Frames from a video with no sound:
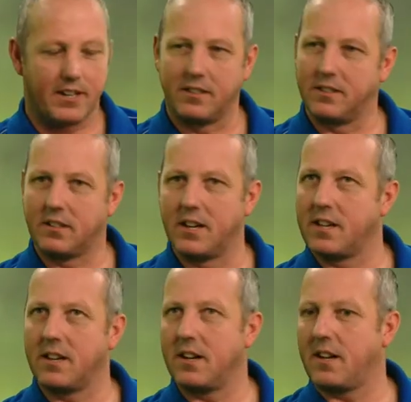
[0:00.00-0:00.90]
And
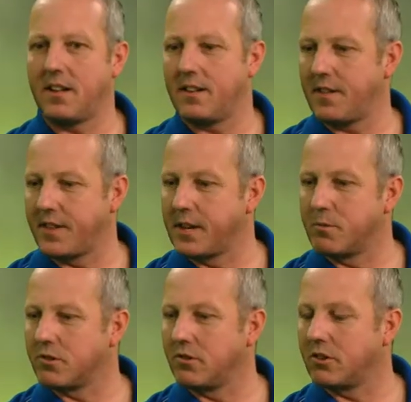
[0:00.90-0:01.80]
I think he
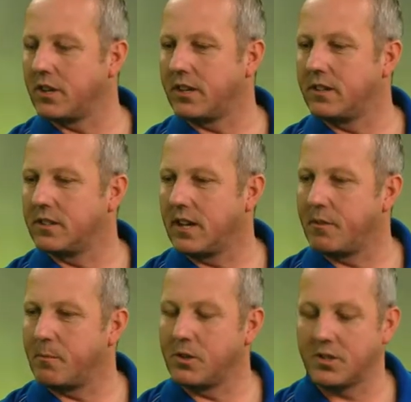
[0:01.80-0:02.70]
was unlucky,
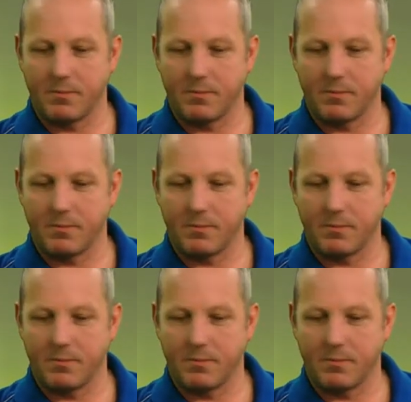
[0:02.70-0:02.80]
David Moyes.